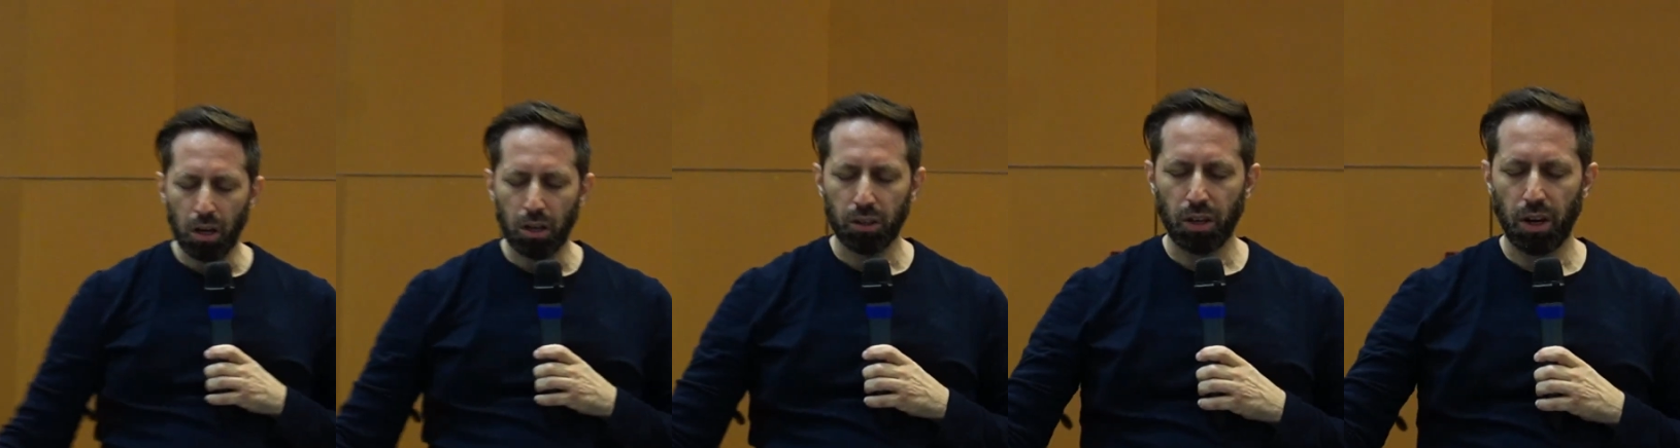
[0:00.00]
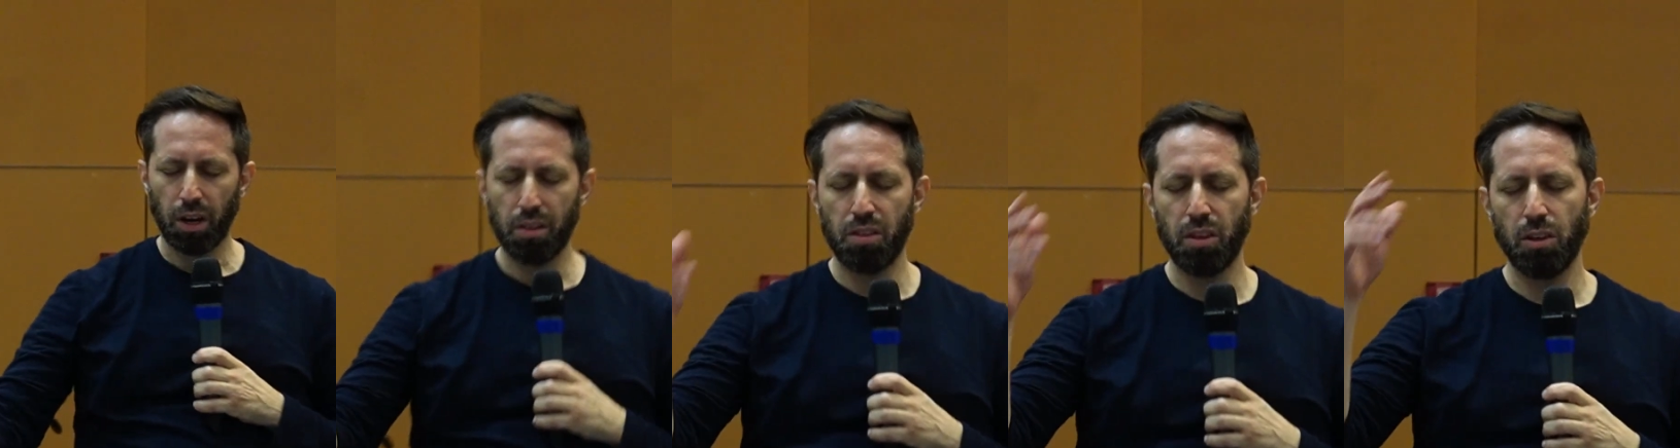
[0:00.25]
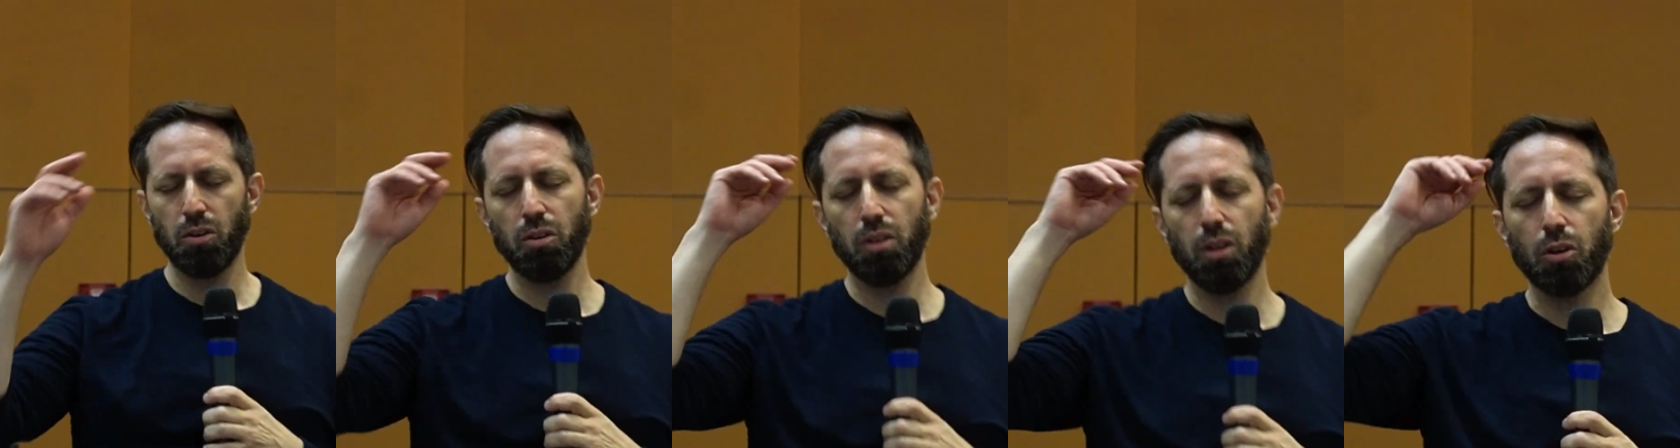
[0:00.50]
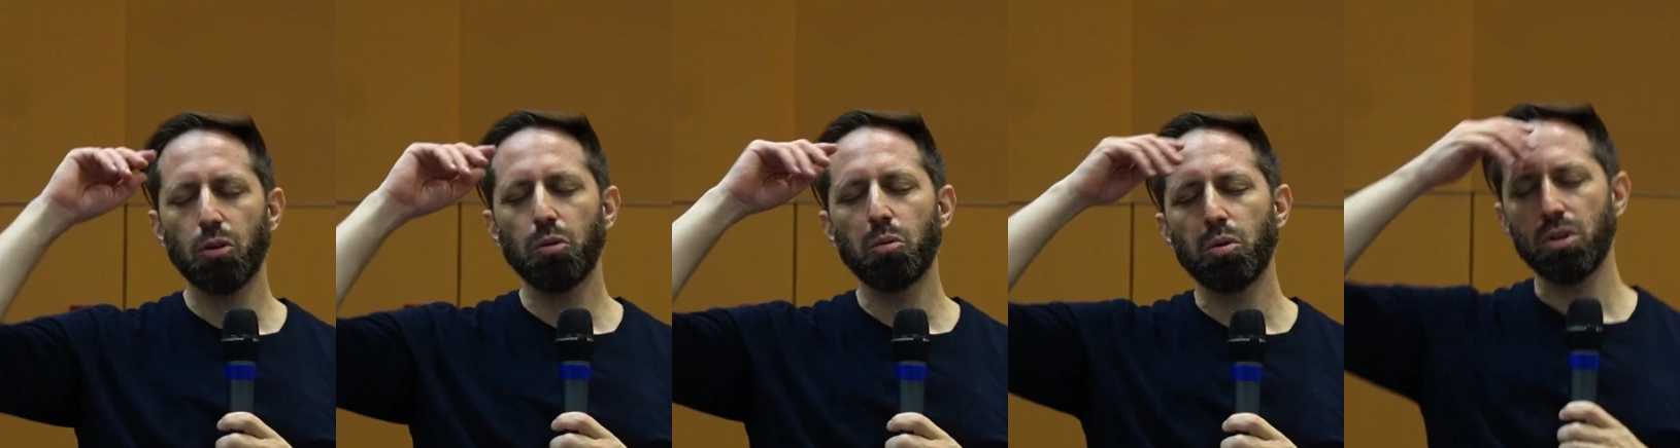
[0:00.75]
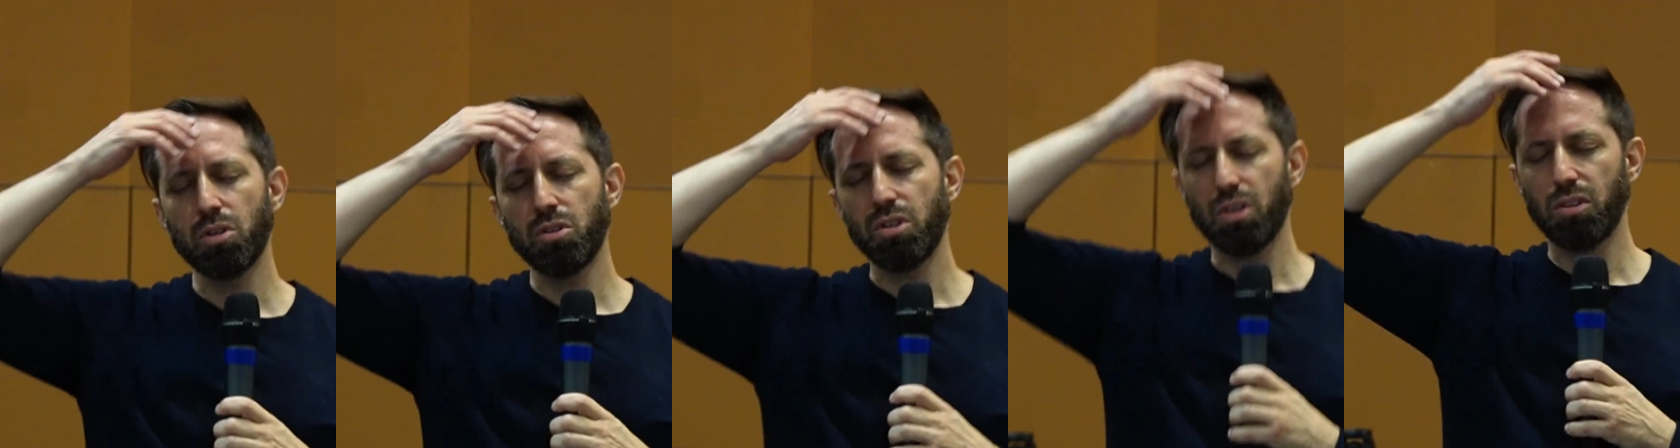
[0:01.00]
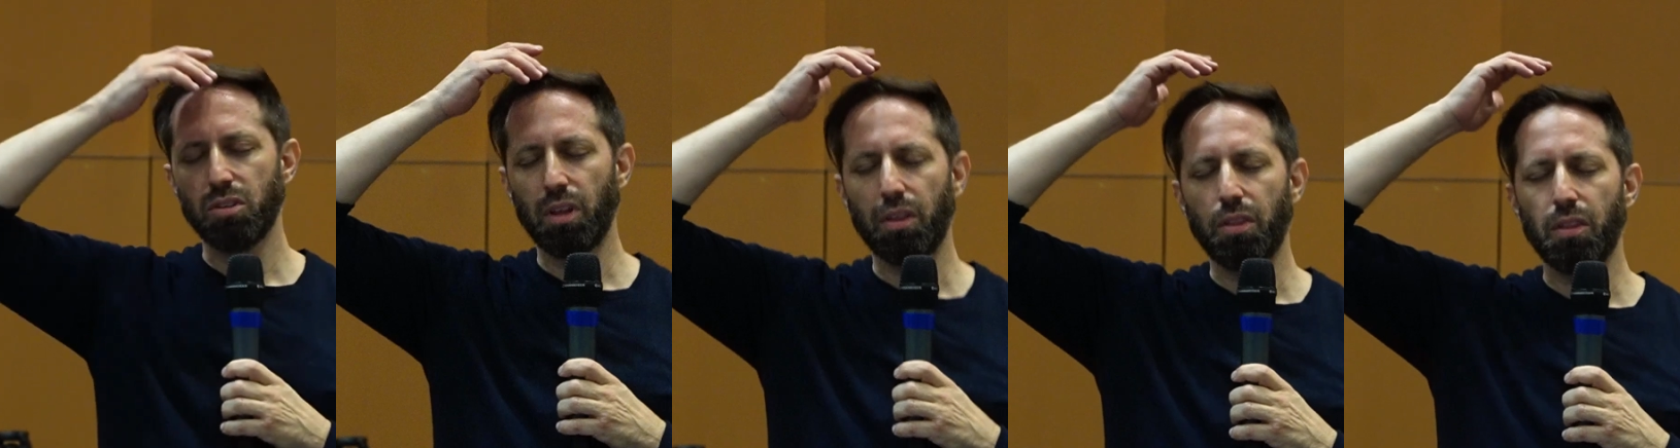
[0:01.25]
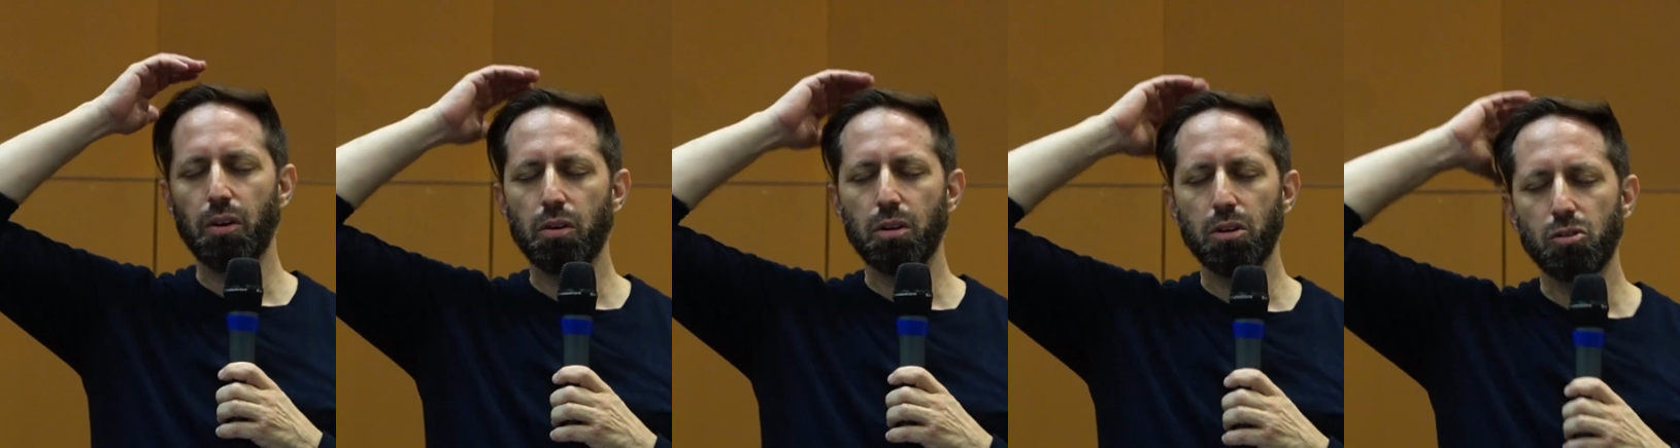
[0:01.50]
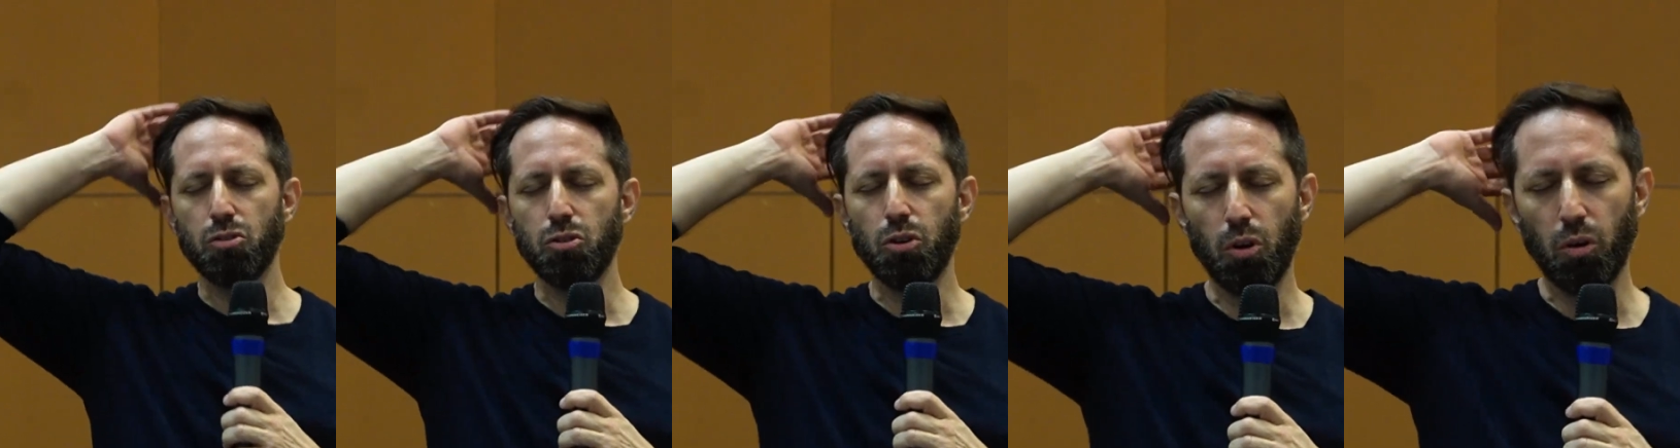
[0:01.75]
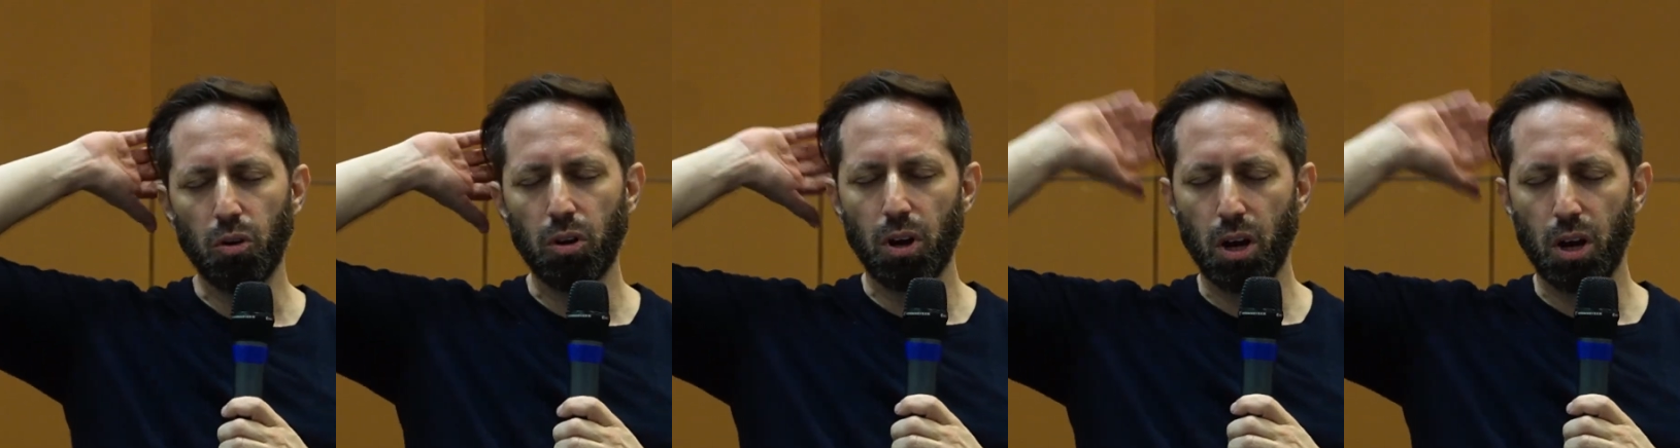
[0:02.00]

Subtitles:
Now, I thank you that your word says that there is no